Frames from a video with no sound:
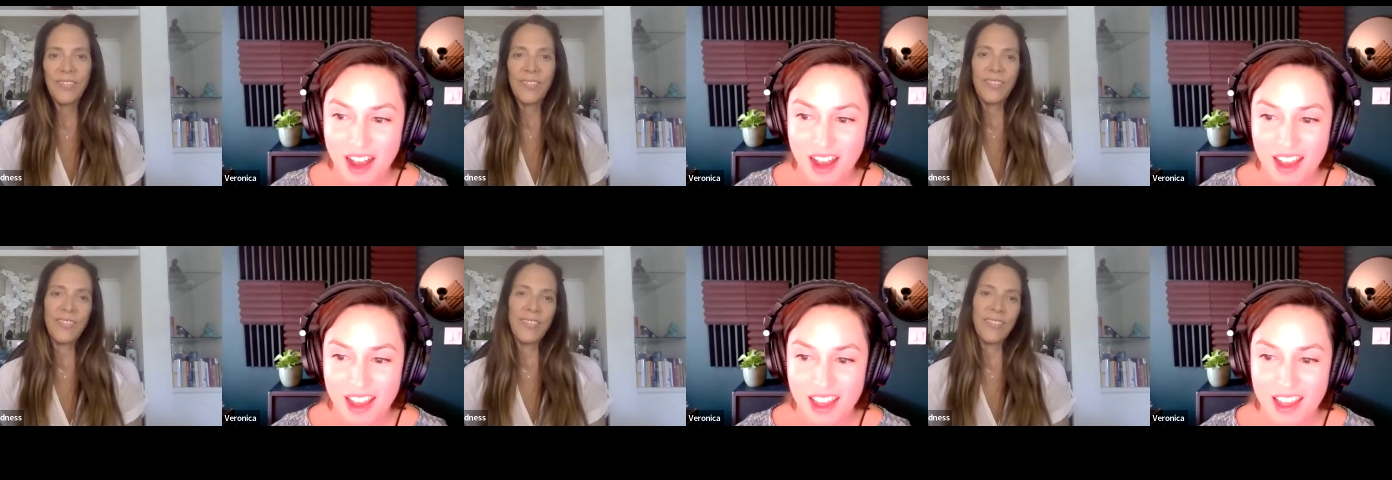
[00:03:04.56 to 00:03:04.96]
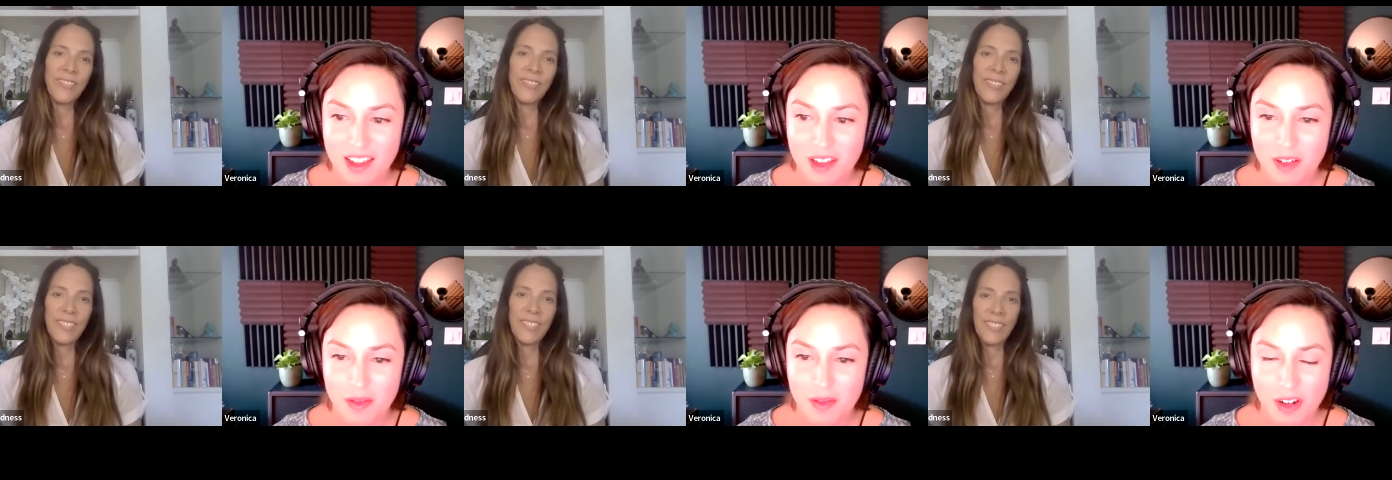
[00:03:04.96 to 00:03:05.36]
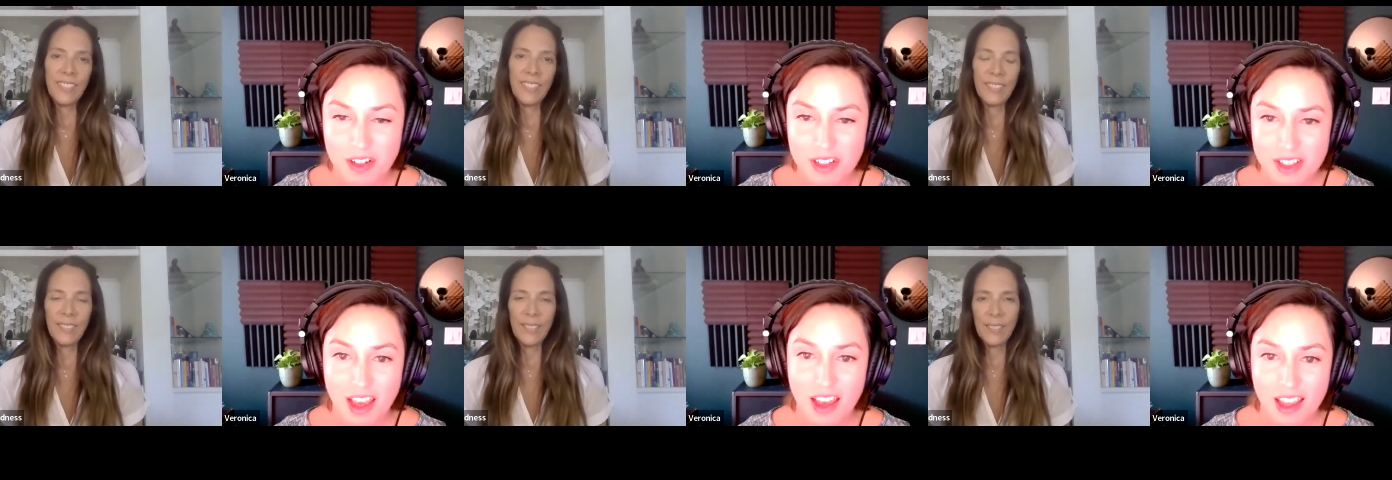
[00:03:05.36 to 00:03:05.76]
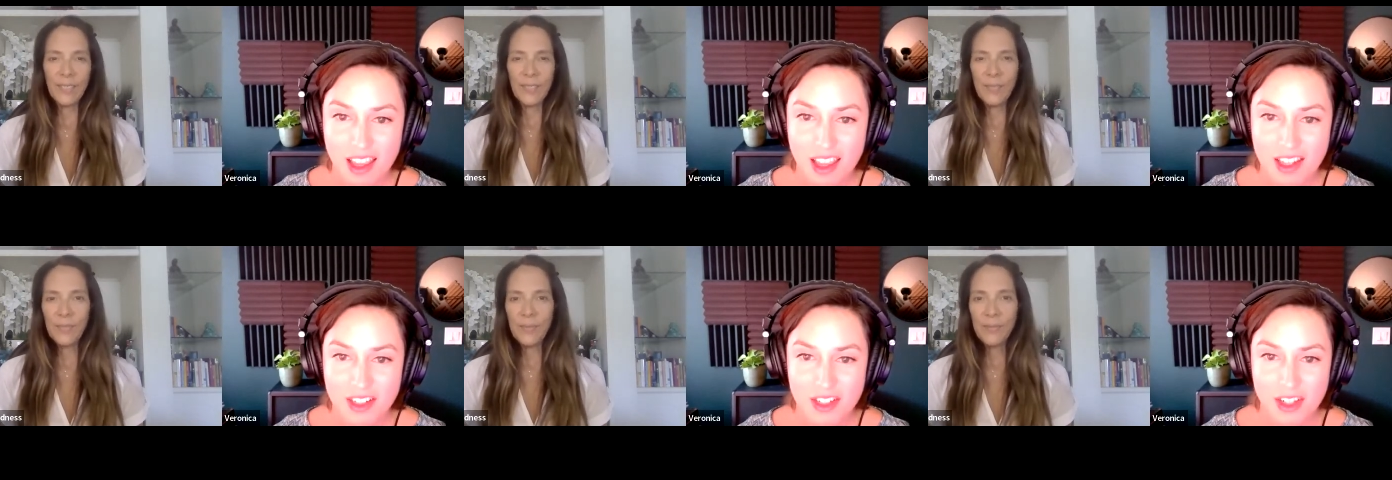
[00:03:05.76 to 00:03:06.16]
Speaker 1: I first got
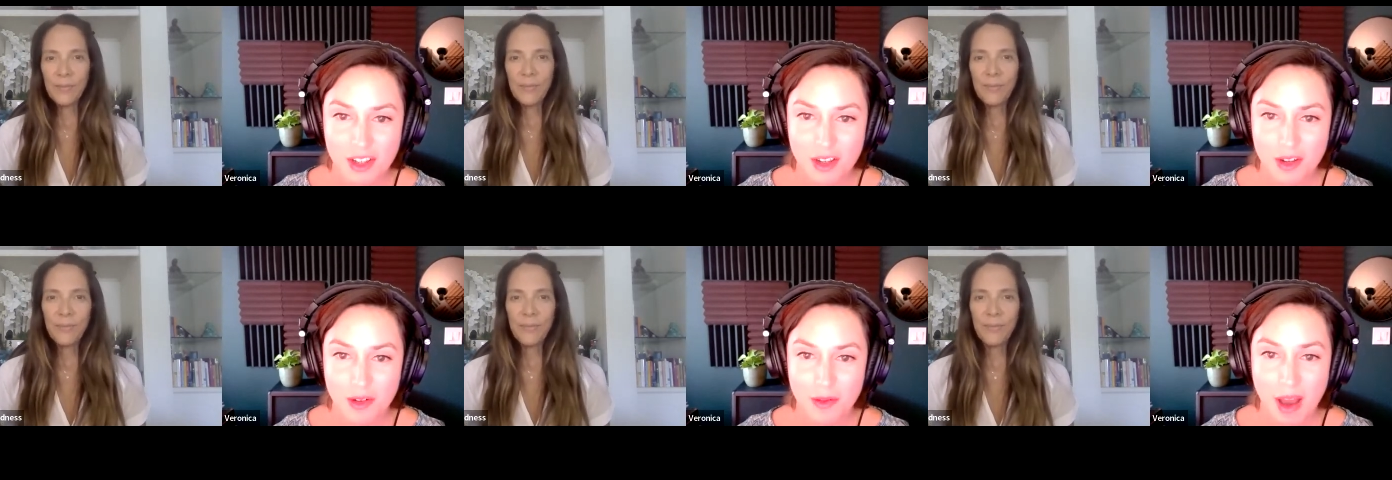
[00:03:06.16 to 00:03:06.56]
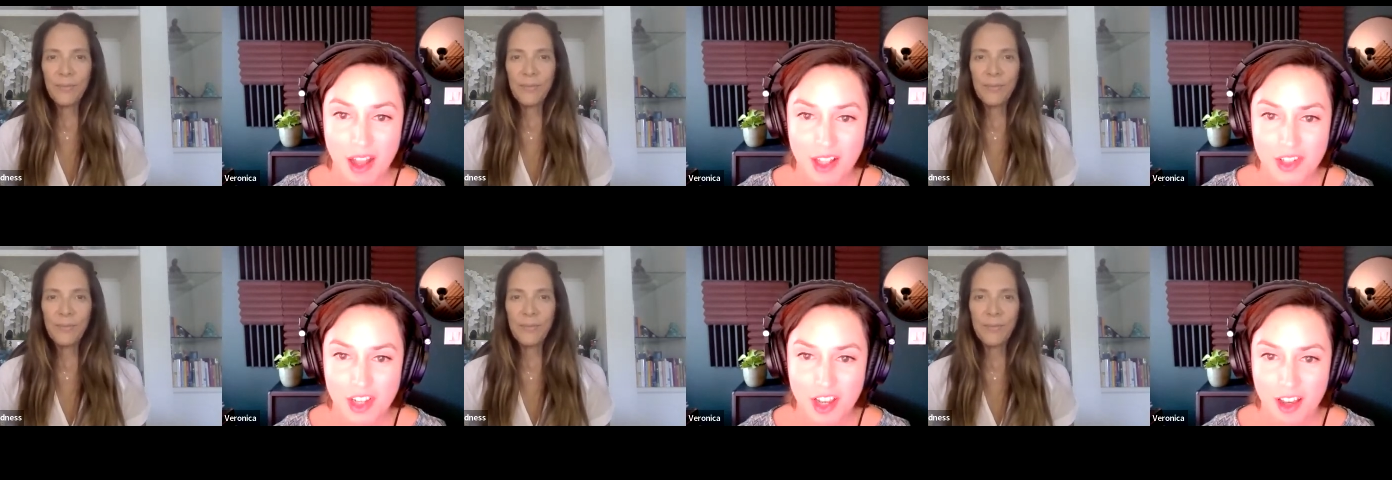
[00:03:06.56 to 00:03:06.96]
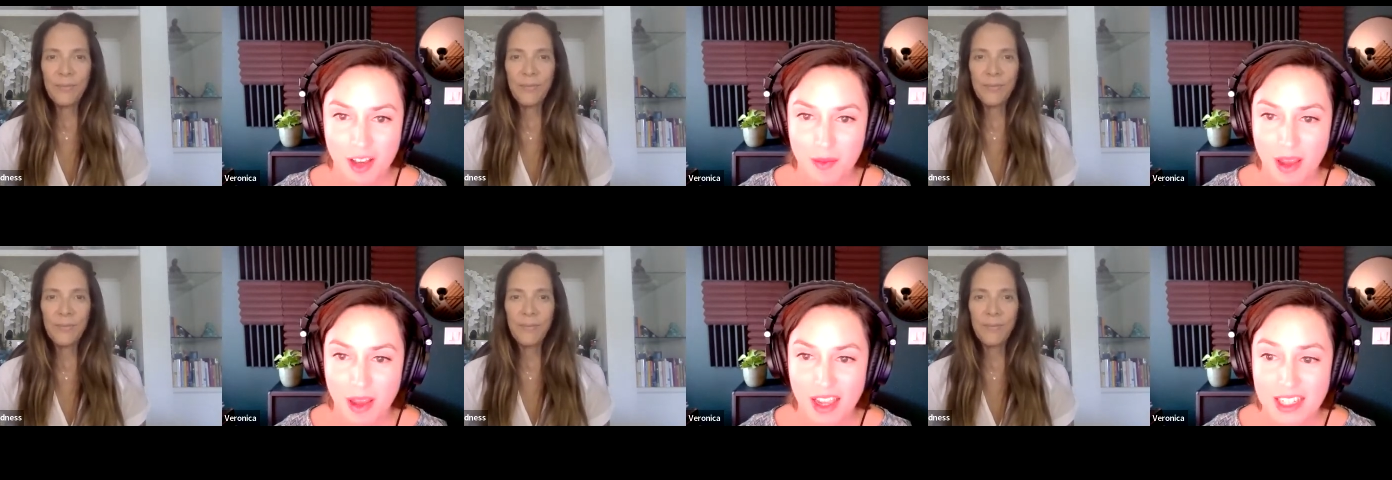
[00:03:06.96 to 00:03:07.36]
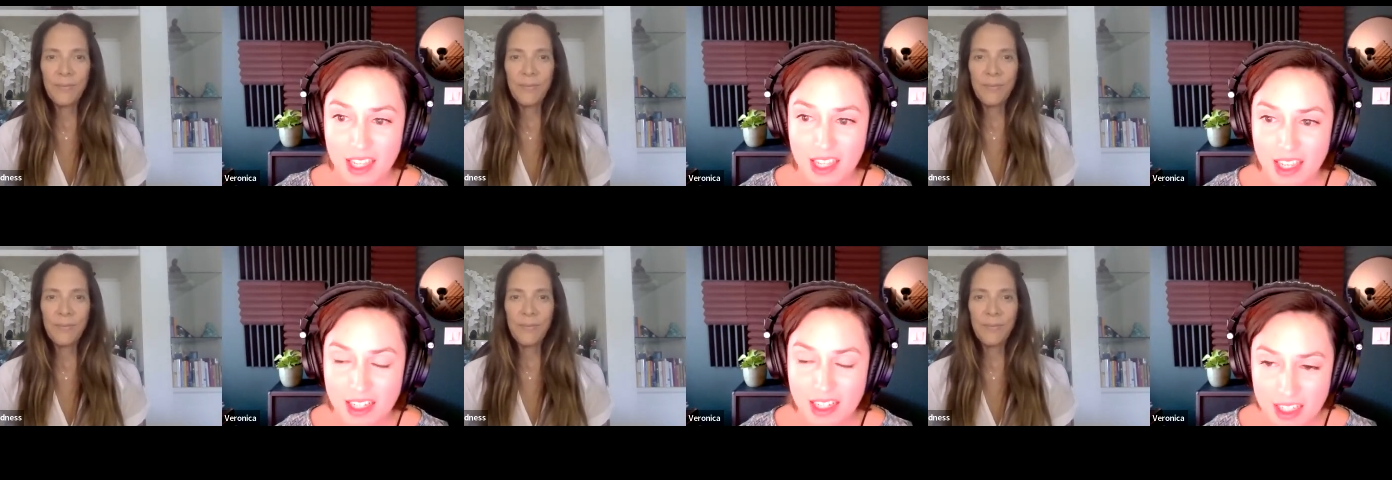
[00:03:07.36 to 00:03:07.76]
into matcha by
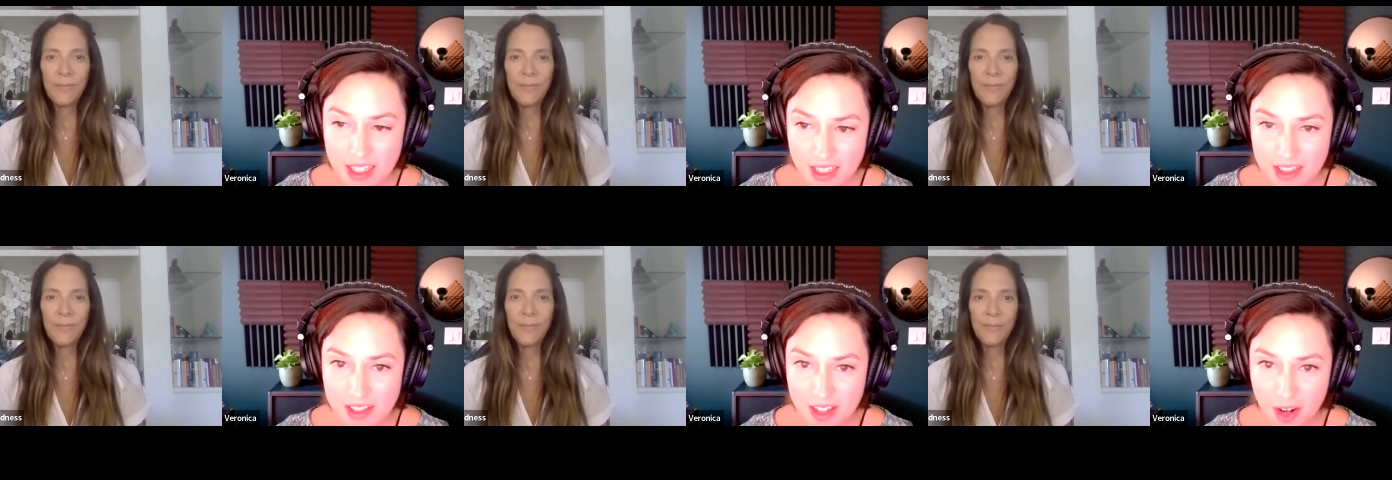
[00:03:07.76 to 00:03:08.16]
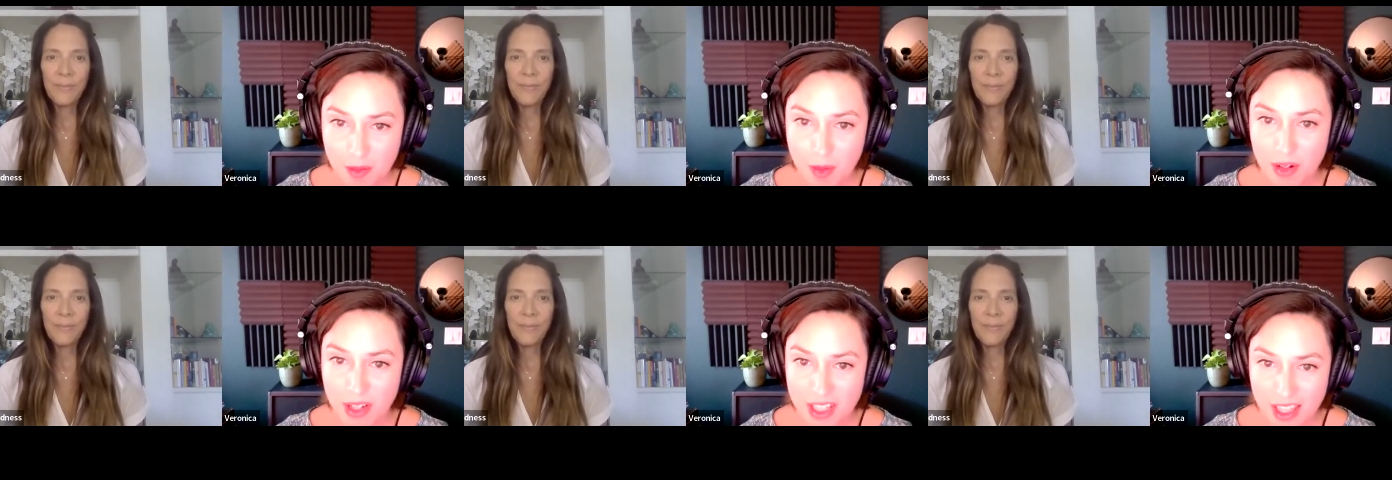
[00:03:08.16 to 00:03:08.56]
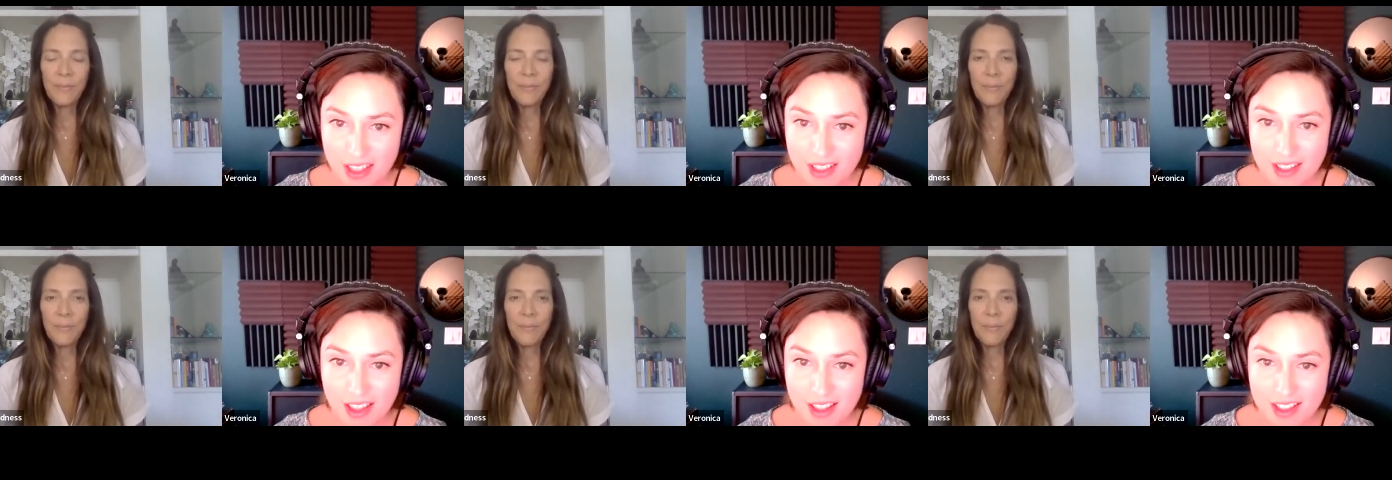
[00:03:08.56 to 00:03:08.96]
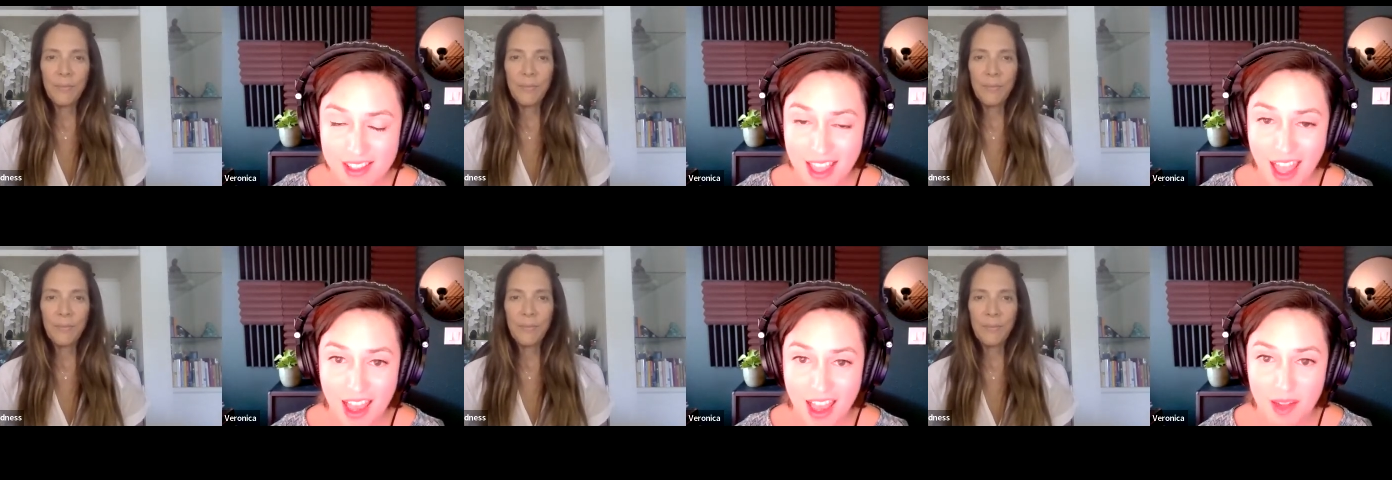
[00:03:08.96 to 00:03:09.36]
taking tea ceremony lessons
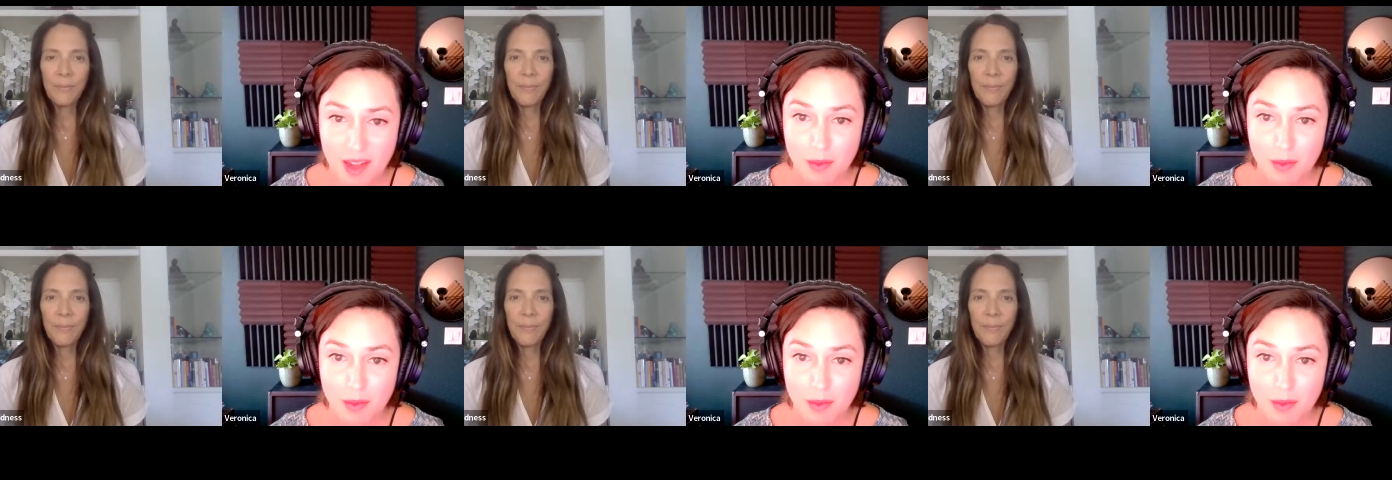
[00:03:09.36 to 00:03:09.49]
at